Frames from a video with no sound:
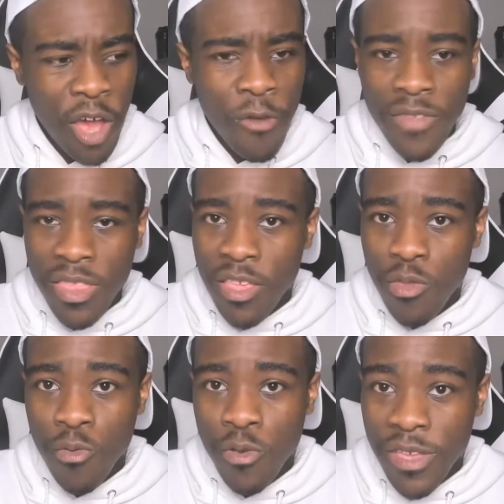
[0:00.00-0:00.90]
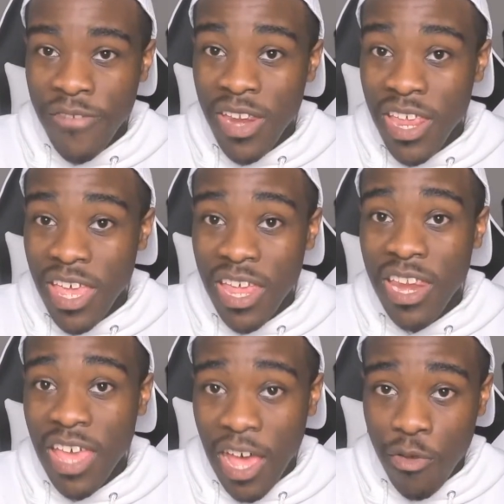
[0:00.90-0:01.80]
I don't even think you were even in
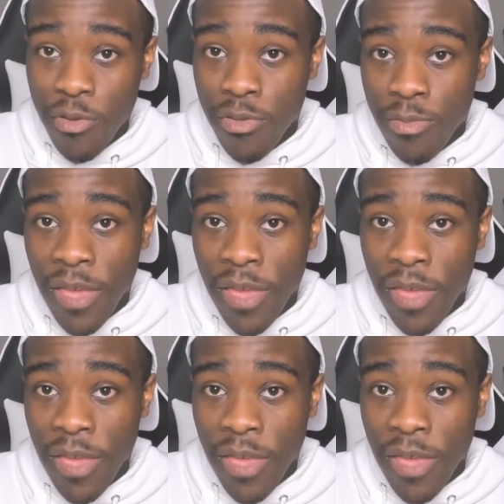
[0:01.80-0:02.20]
the algorithm.